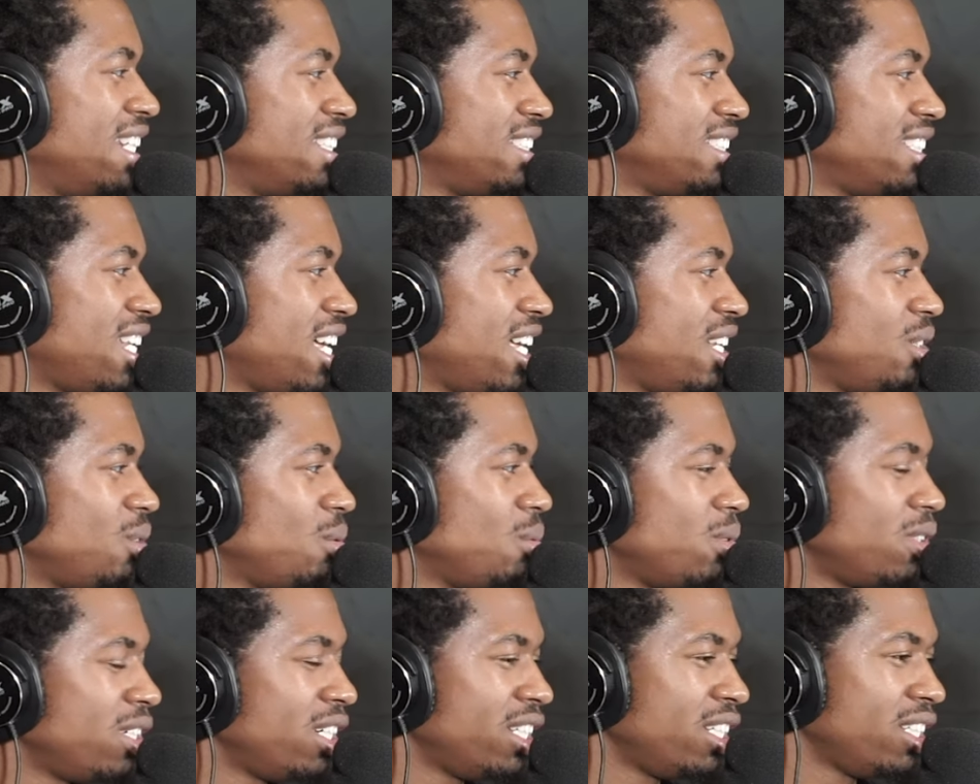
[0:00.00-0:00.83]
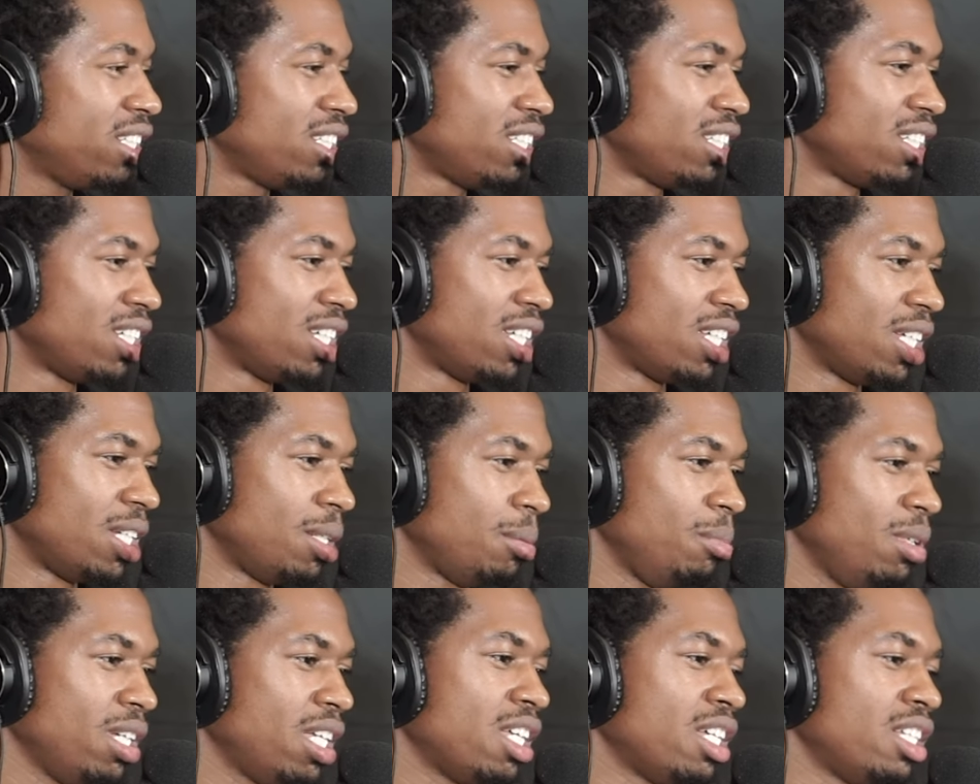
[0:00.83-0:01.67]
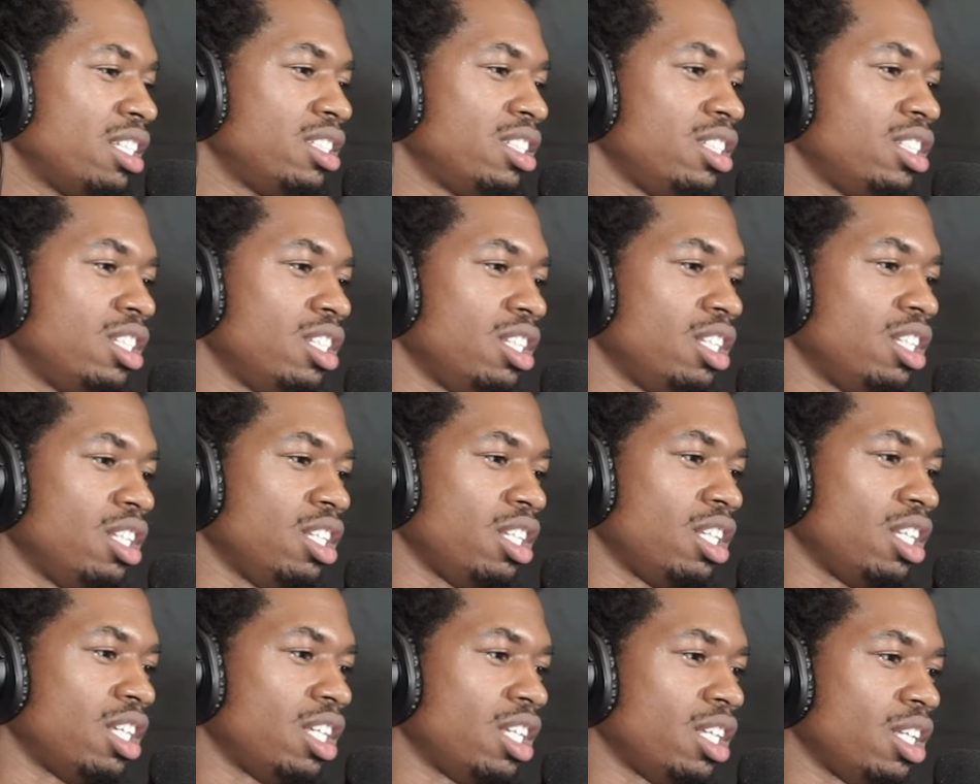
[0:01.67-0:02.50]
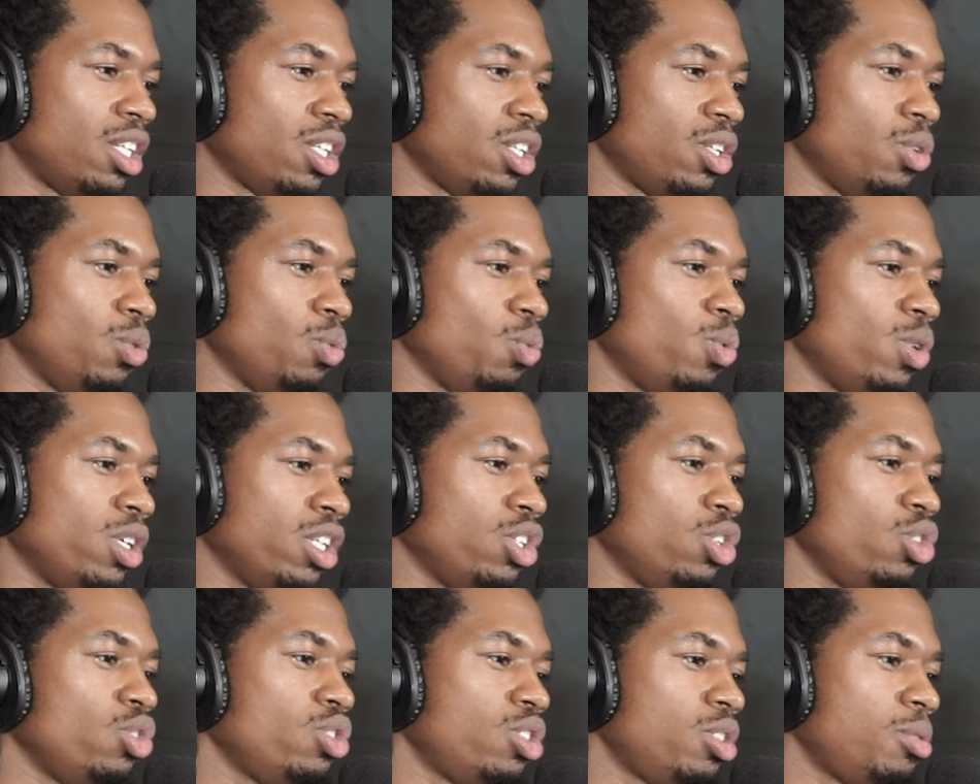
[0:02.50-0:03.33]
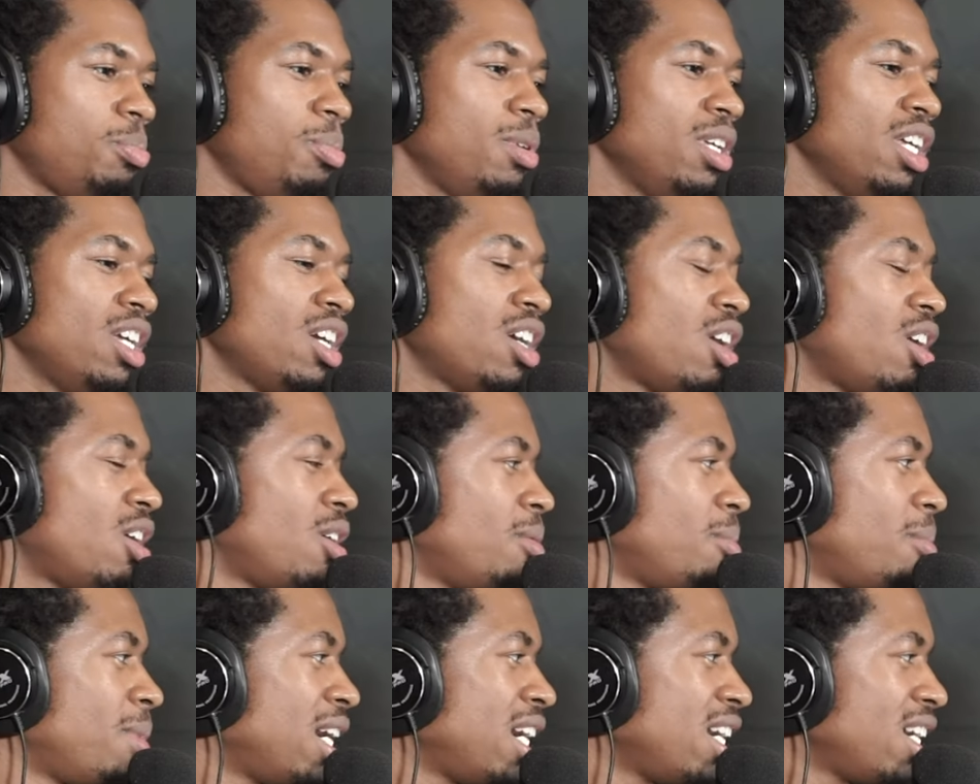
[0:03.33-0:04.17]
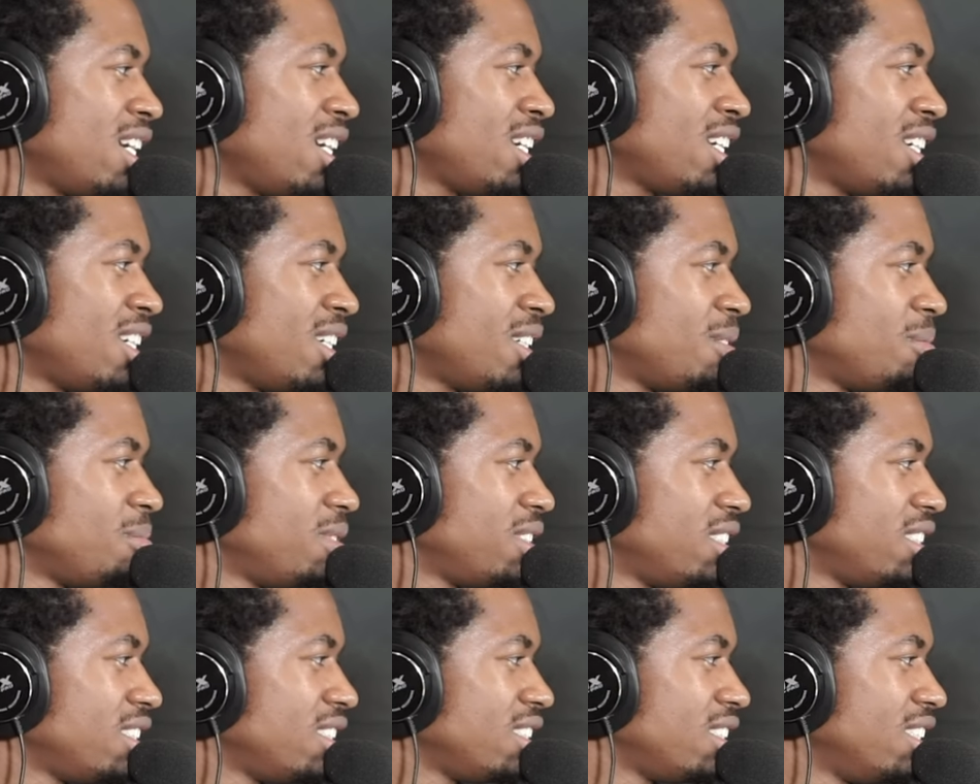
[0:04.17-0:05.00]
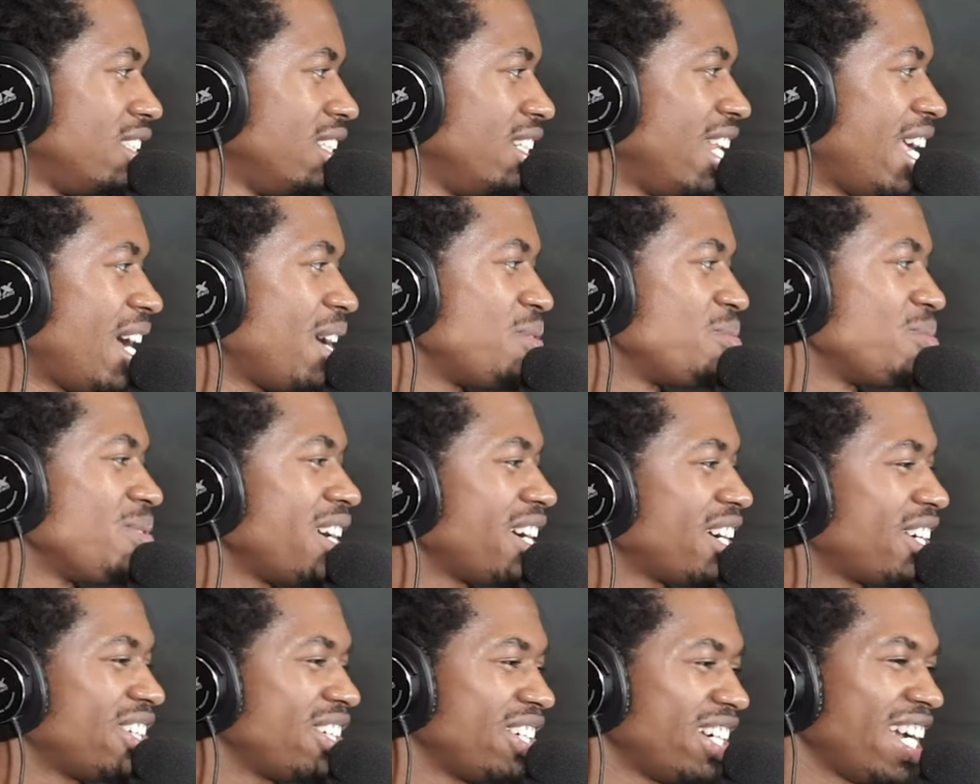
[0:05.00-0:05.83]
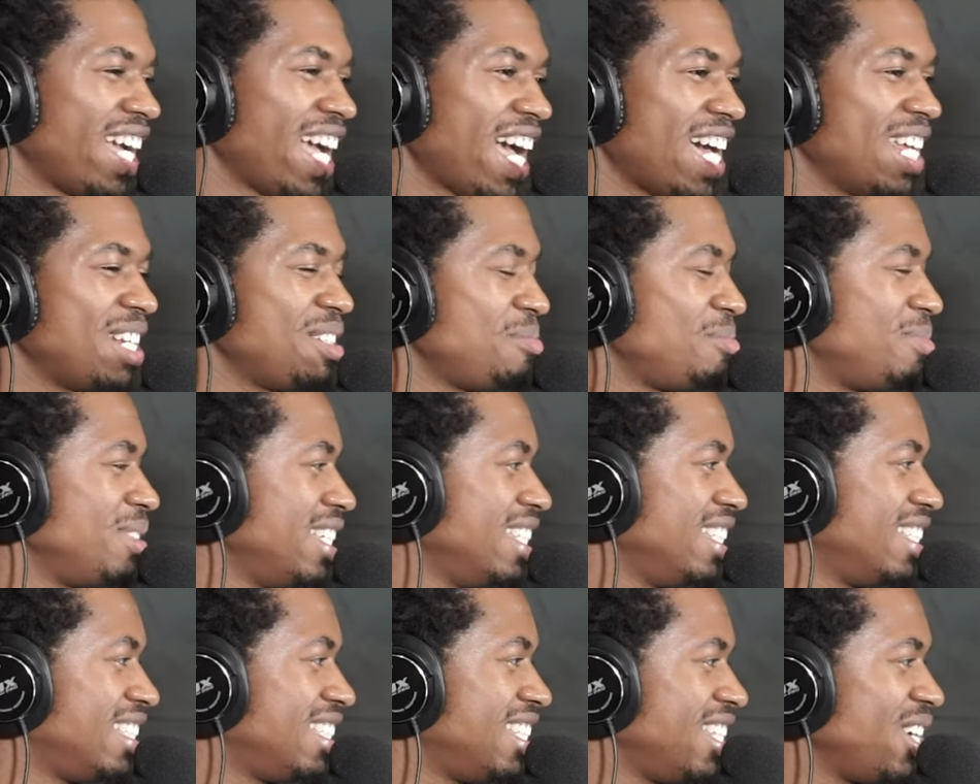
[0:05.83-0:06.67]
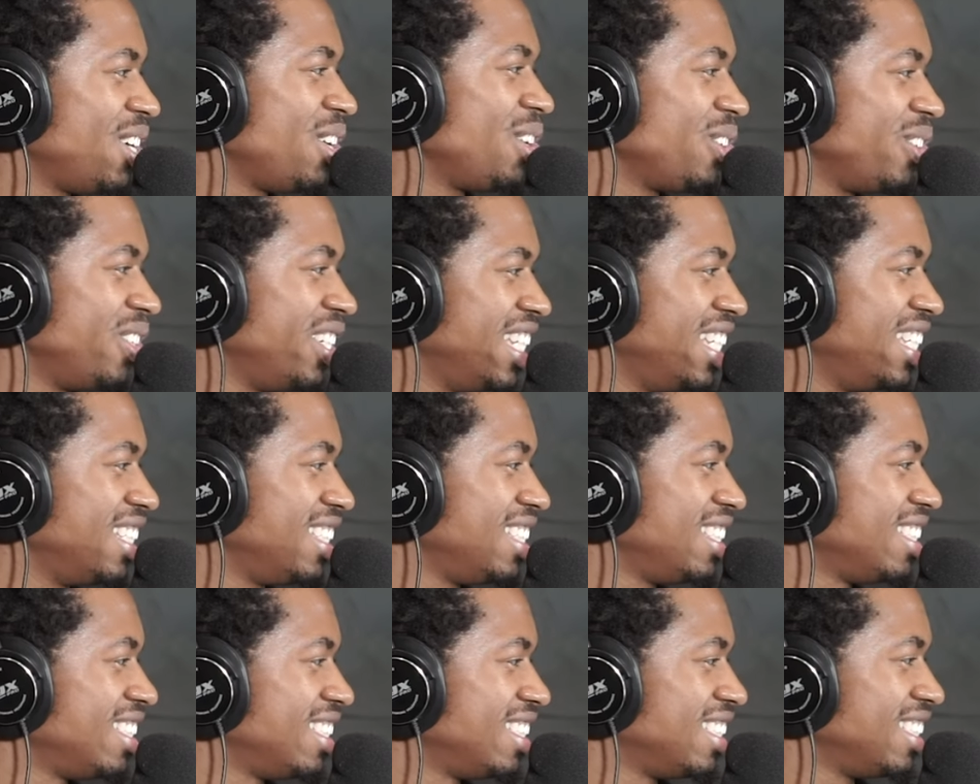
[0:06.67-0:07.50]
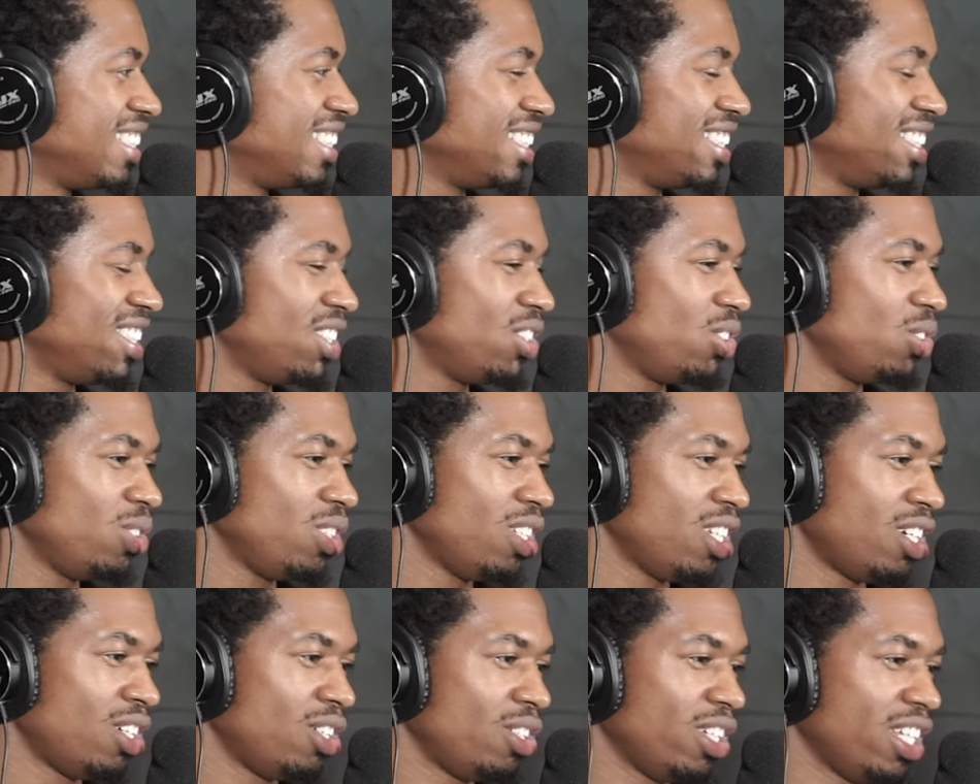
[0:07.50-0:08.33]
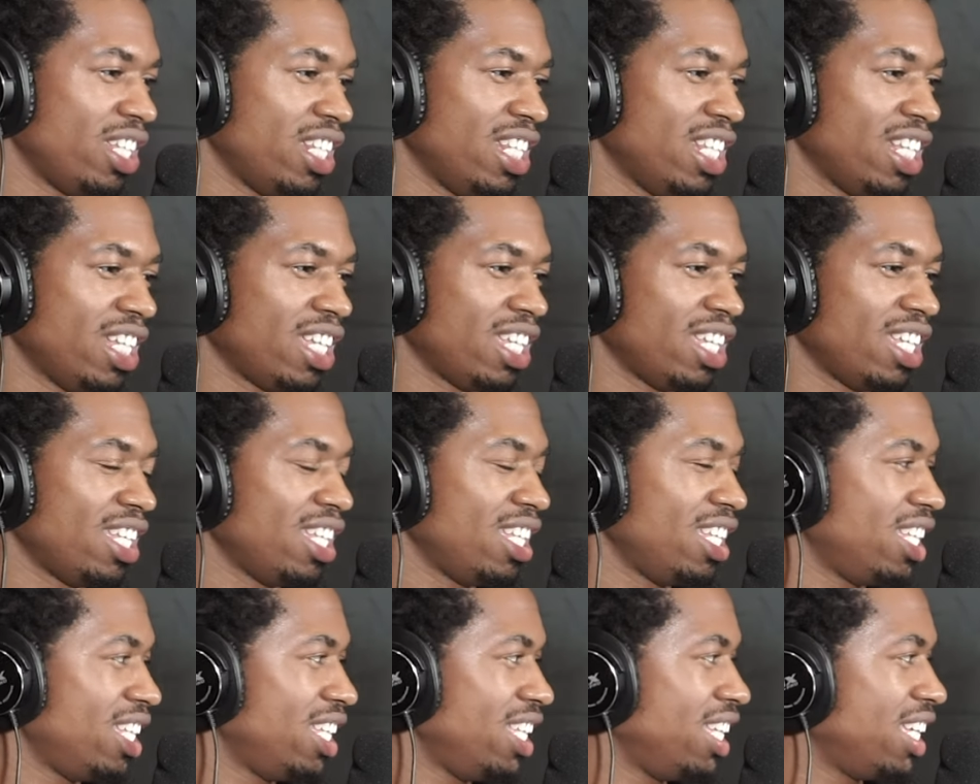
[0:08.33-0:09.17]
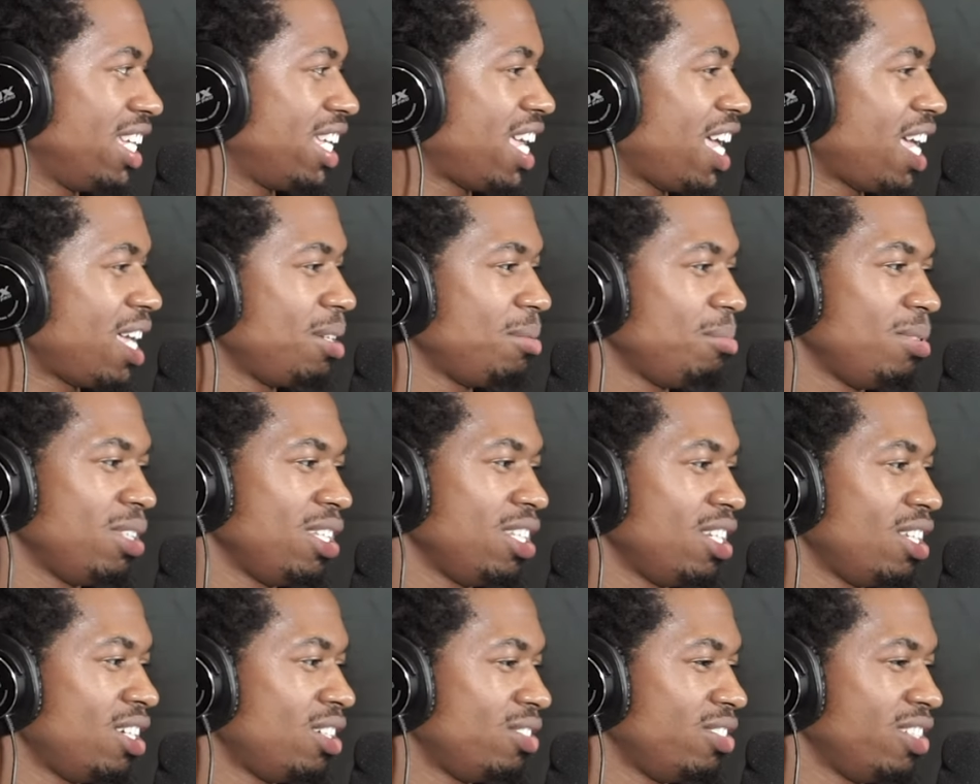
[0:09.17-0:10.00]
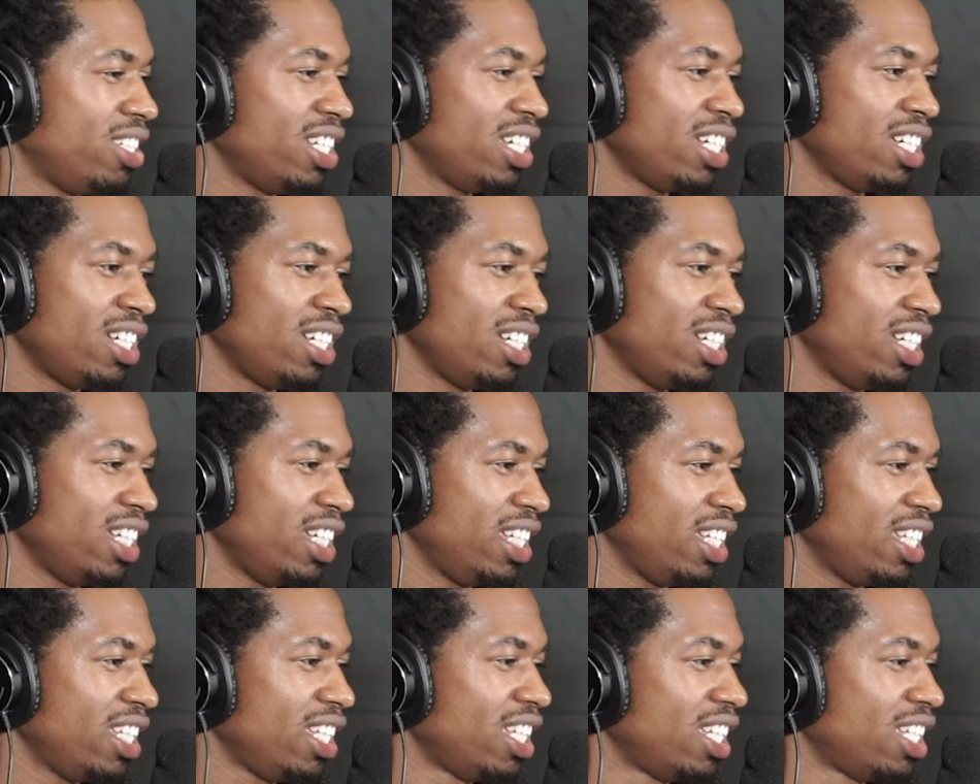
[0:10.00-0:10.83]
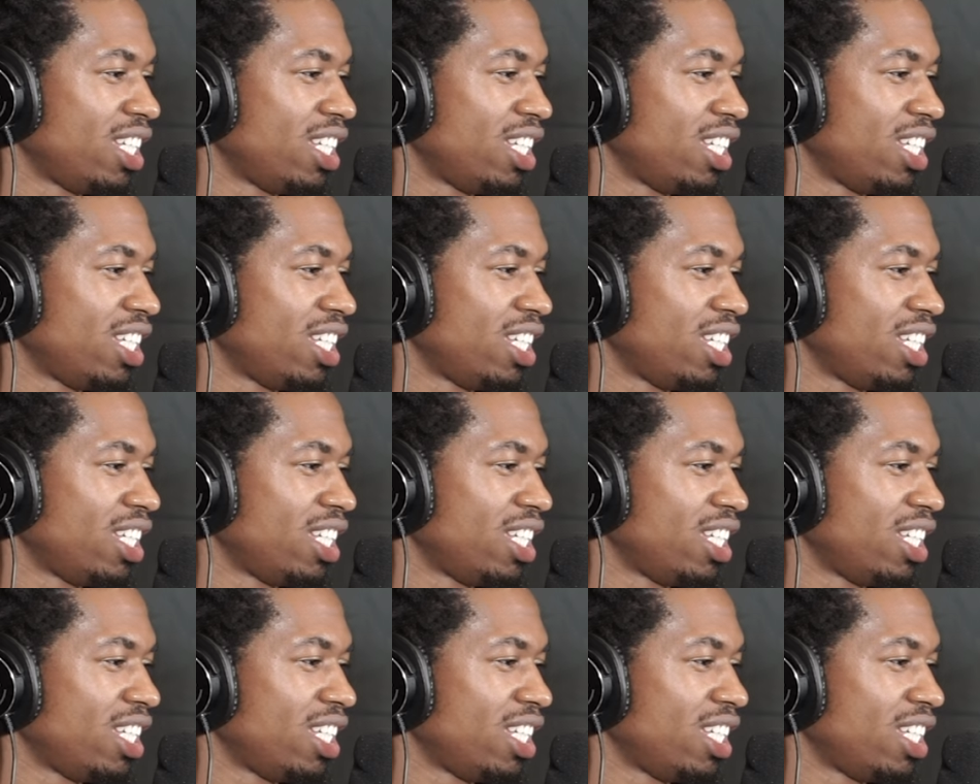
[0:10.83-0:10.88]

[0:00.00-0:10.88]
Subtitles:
this not the one. Because when you speak on moms, that record gotta be serious. Yeah. You know, it can't be no dud.